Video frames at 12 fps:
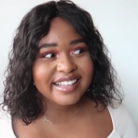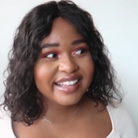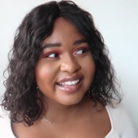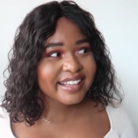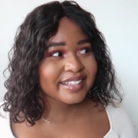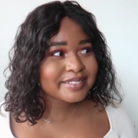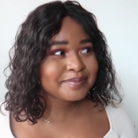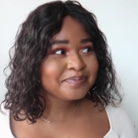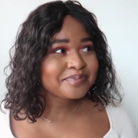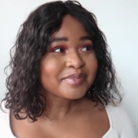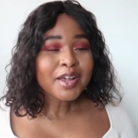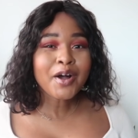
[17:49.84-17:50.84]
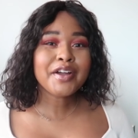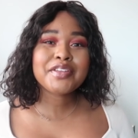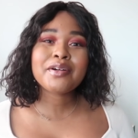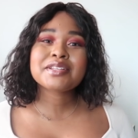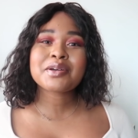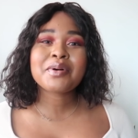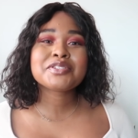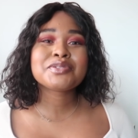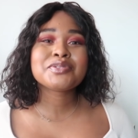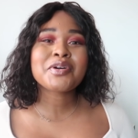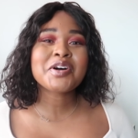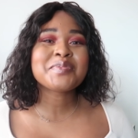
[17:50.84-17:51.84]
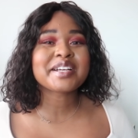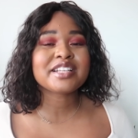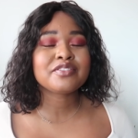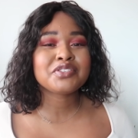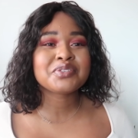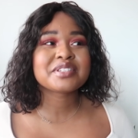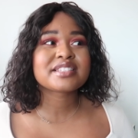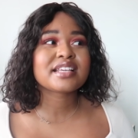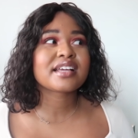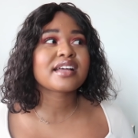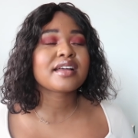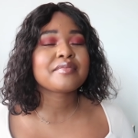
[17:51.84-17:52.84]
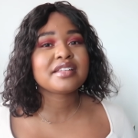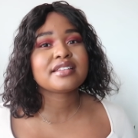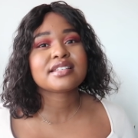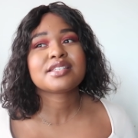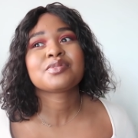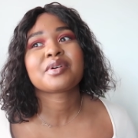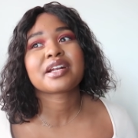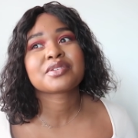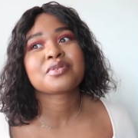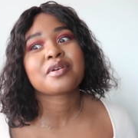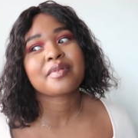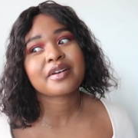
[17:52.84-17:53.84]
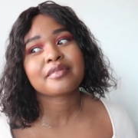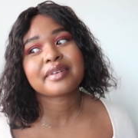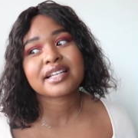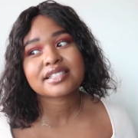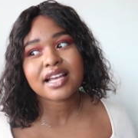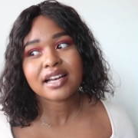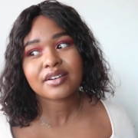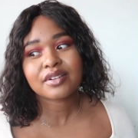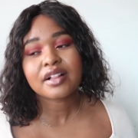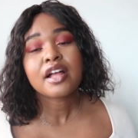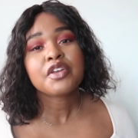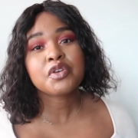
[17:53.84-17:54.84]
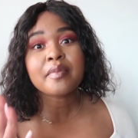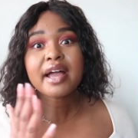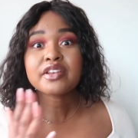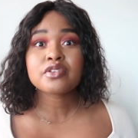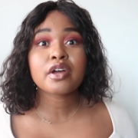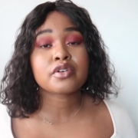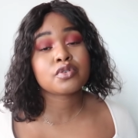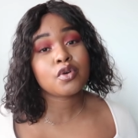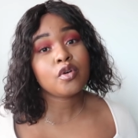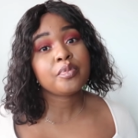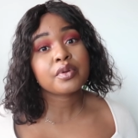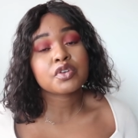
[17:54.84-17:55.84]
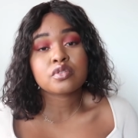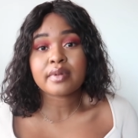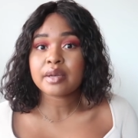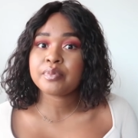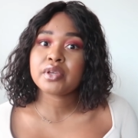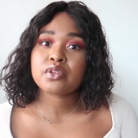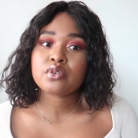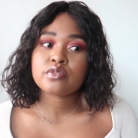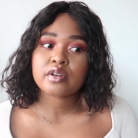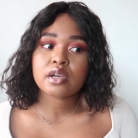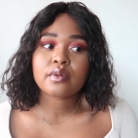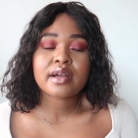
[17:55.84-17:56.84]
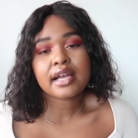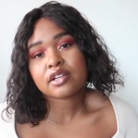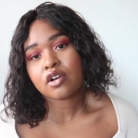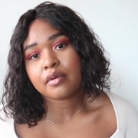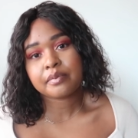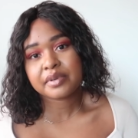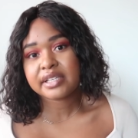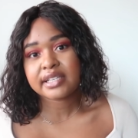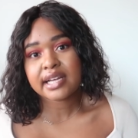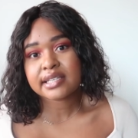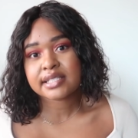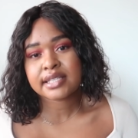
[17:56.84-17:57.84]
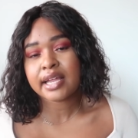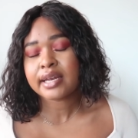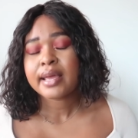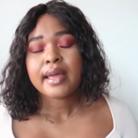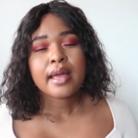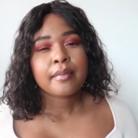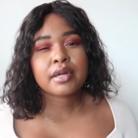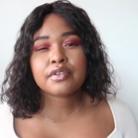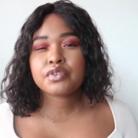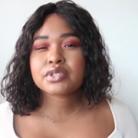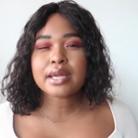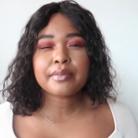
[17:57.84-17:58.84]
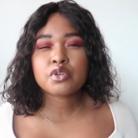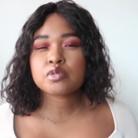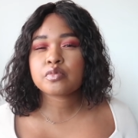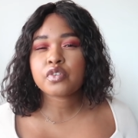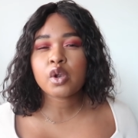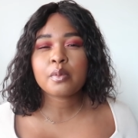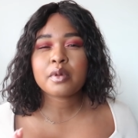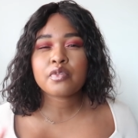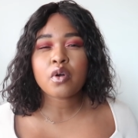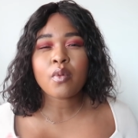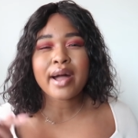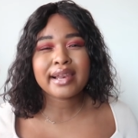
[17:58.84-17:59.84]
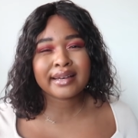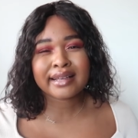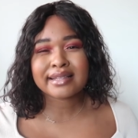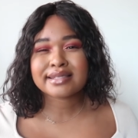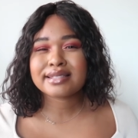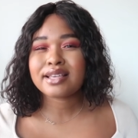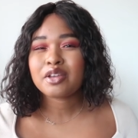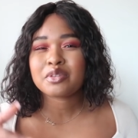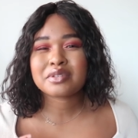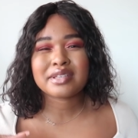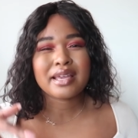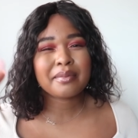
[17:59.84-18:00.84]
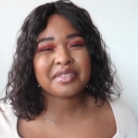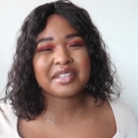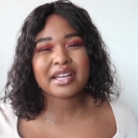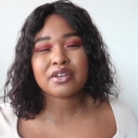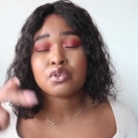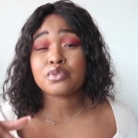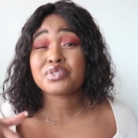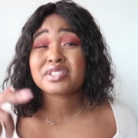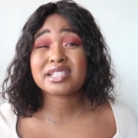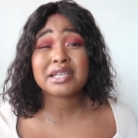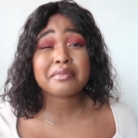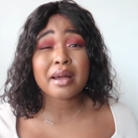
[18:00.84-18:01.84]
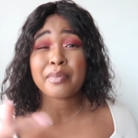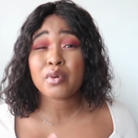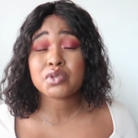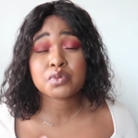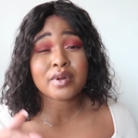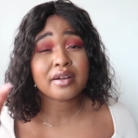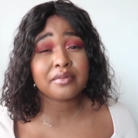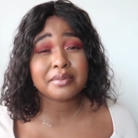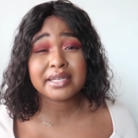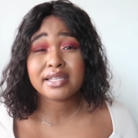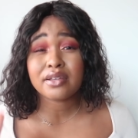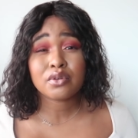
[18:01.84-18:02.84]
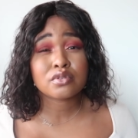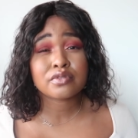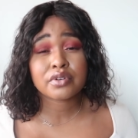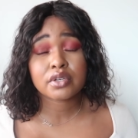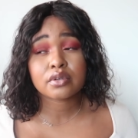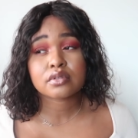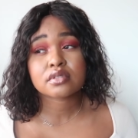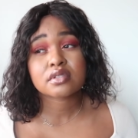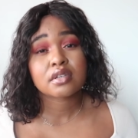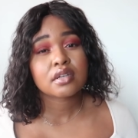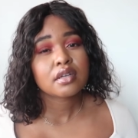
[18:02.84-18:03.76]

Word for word: um, oh, you also want to know about influencing. I mean, this is what I talk about on my channel. You might not know because you might be a new follower. I completely understand. But if you're somebody who's been following me for a while and I can see a D M thread, you've seen my post where I'm linking you to videos,